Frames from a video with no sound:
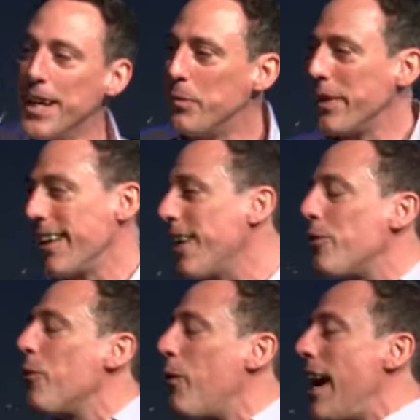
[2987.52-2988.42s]
But then I don't
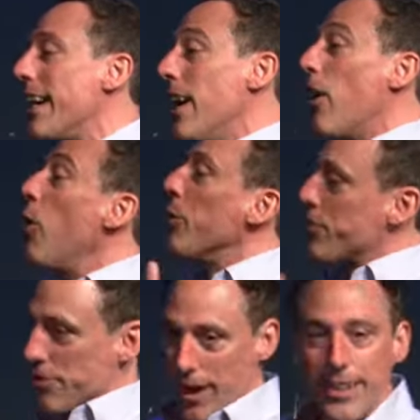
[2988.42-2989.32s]
know why. Oh,
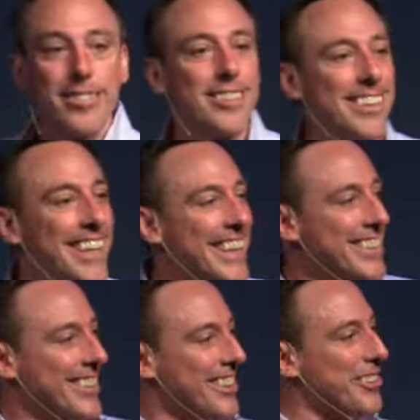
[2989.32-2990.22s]
drugs,
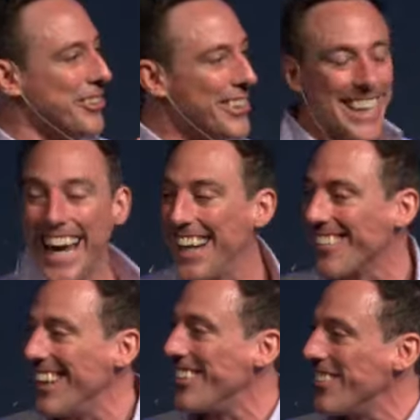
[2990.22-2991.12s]
nicotine, you do it again,
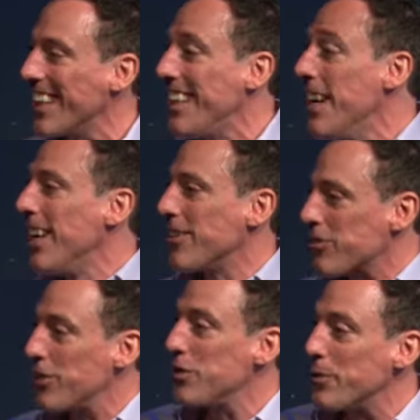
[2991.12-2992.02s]
right? And do it again
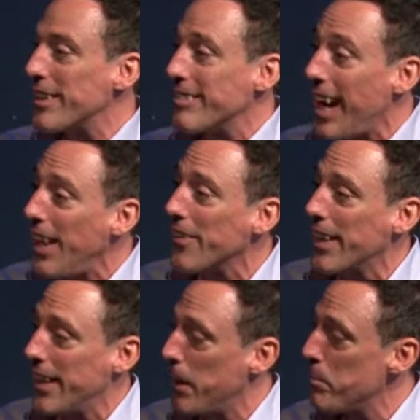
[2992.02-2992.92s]
until you can
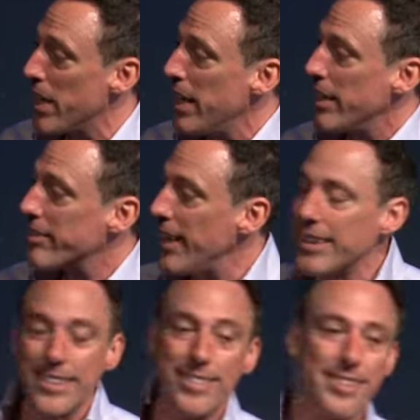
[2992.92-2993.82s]
tolerate it. It's not
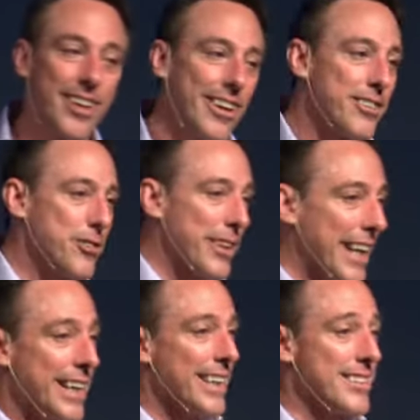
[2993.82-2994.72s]
that the cigarette's doing
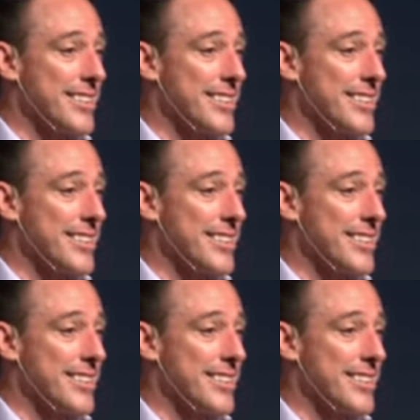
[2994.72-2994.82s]
any less